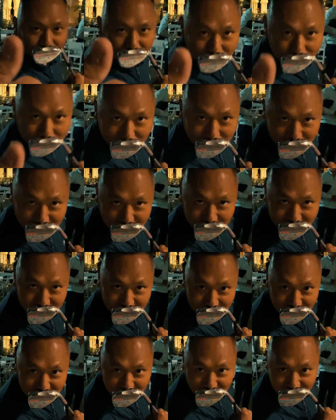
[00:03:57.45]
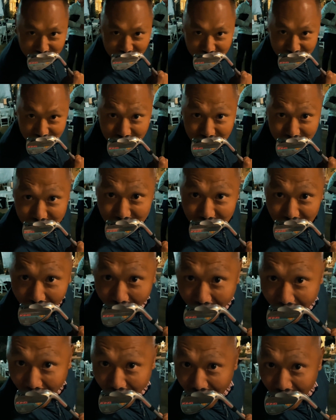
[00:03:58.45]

days. It. He okay, wins so everything. eighty percent of